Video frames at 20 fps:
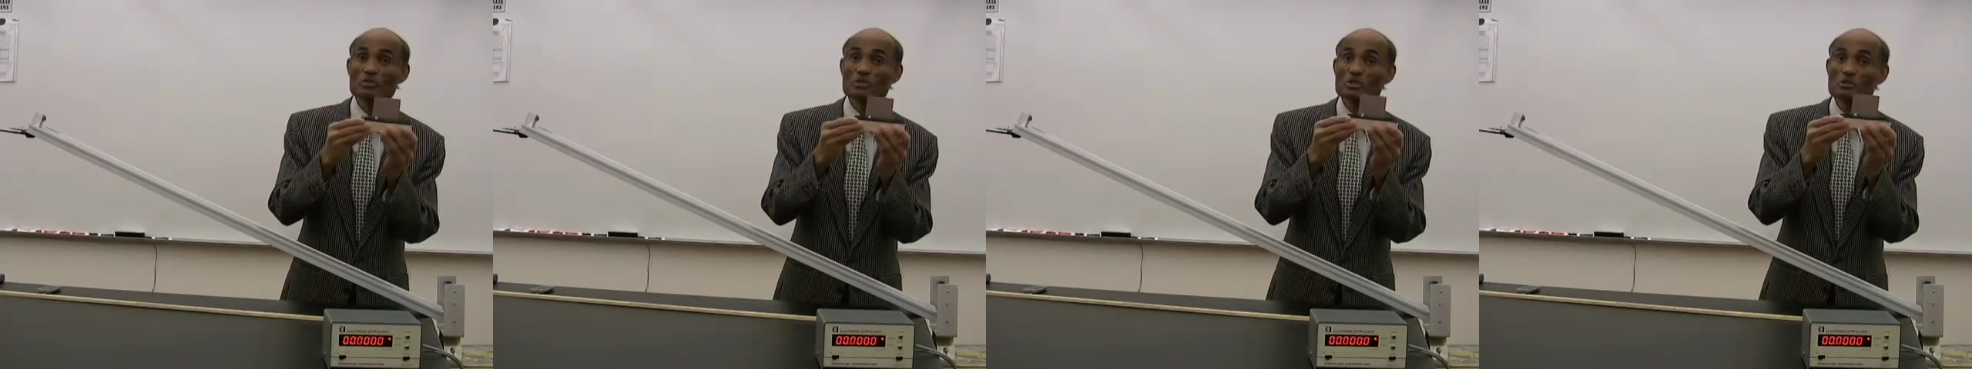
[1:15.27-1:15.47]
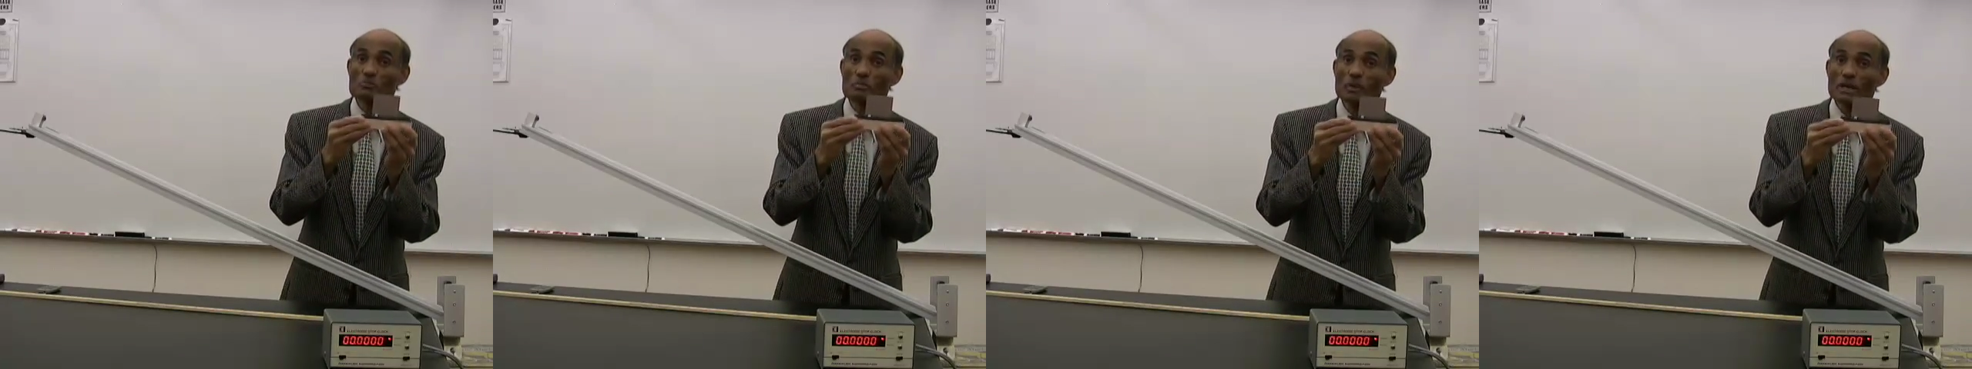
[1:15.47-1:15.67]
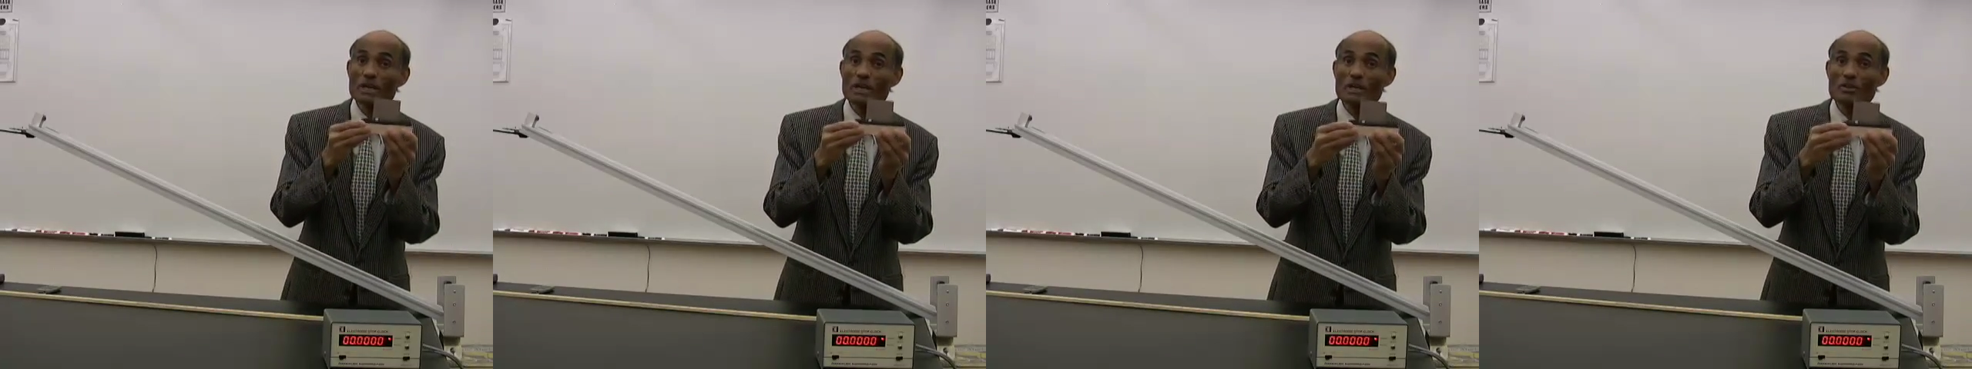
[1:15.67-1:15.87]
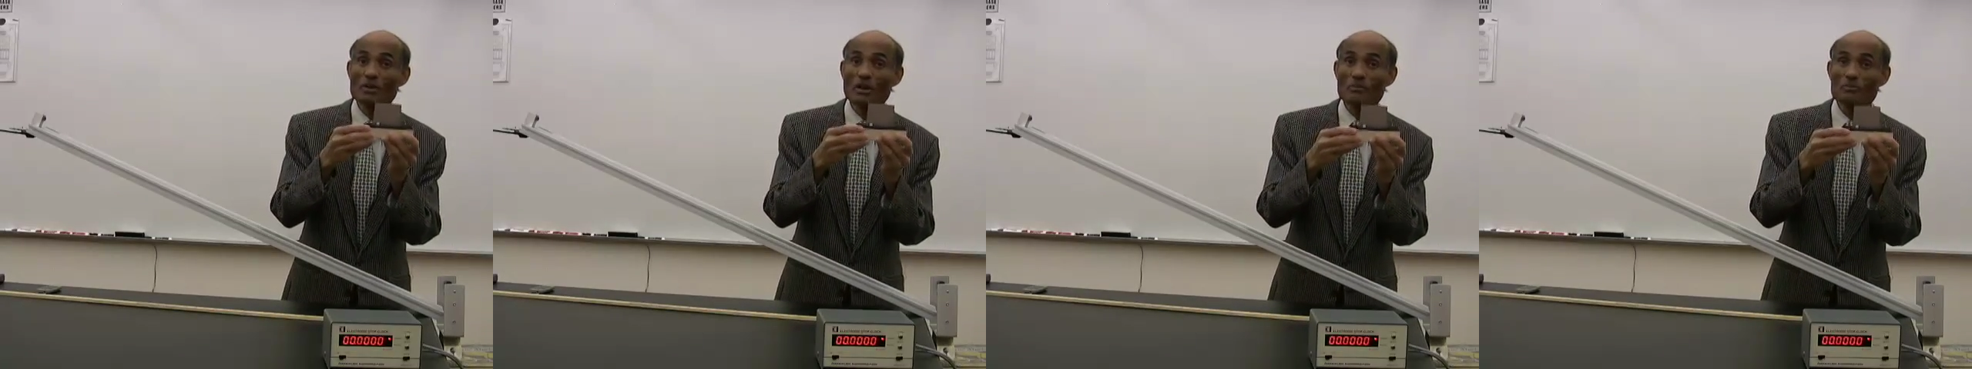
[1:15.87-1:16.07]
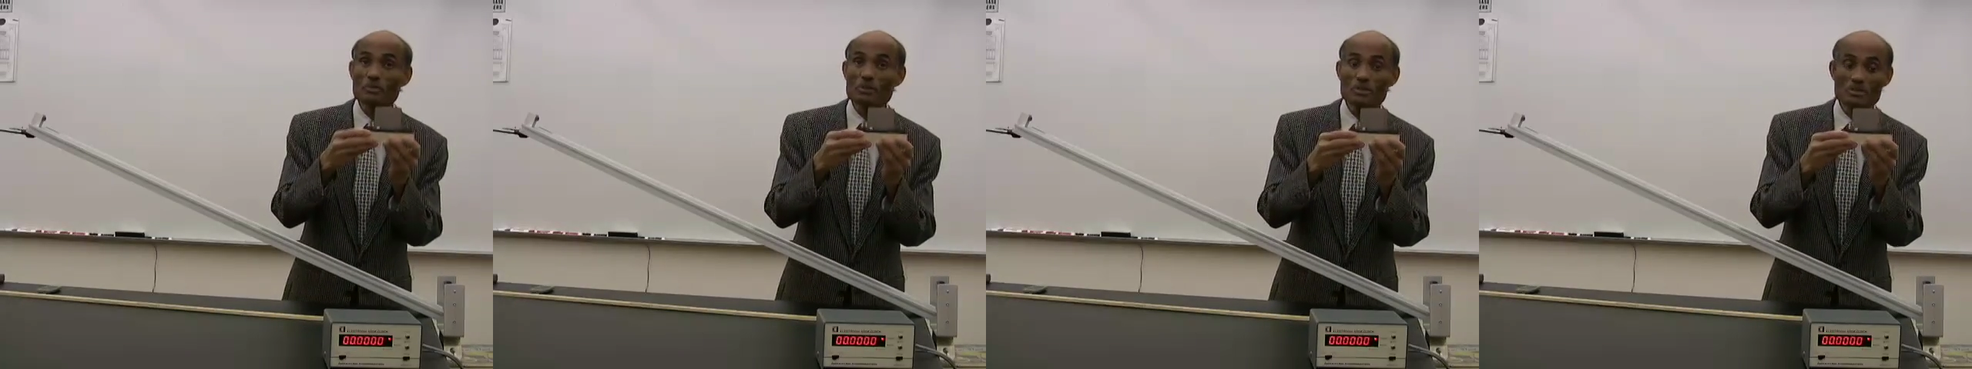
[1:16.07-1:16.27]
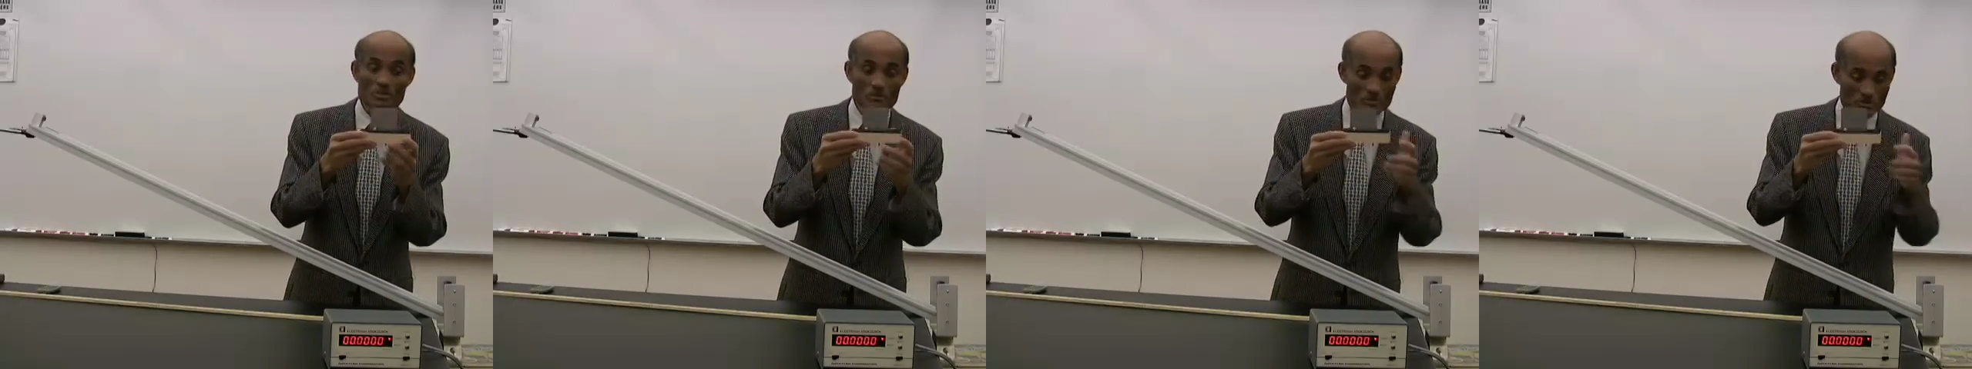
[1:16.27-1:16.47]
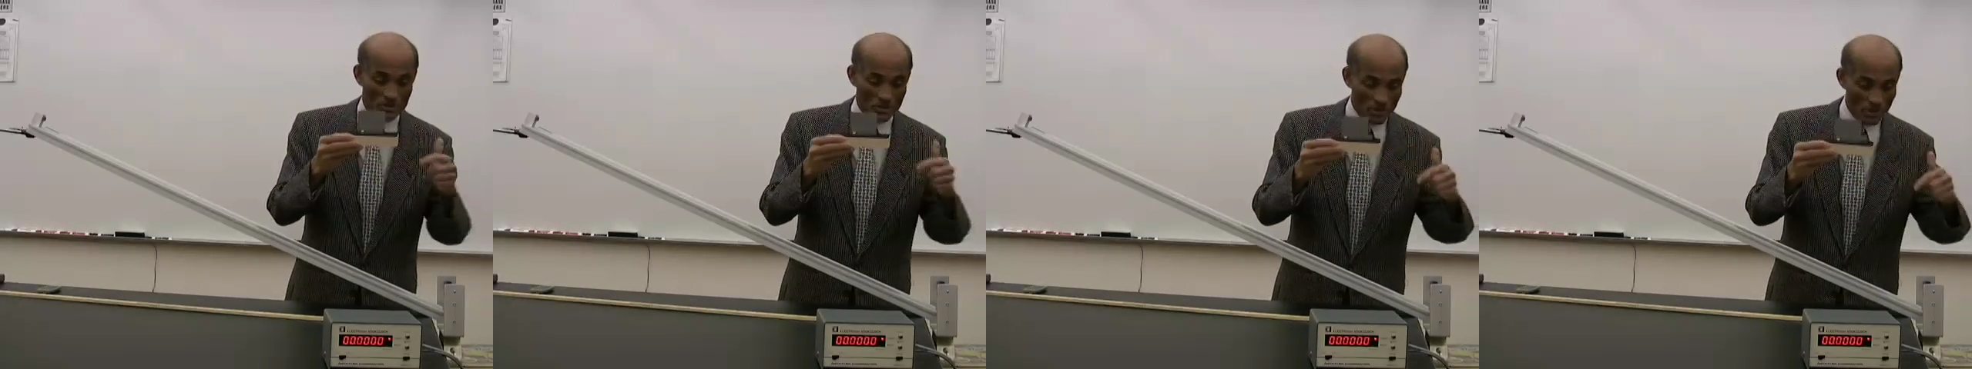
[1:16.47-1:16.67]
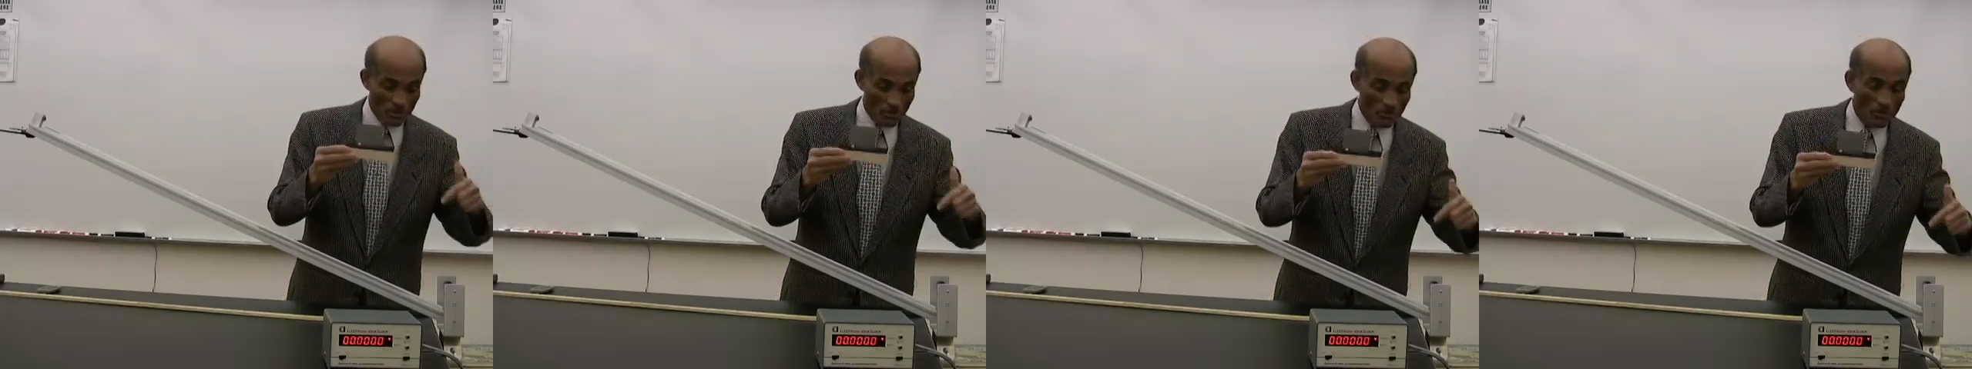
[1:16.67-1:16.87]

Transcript: the speed of this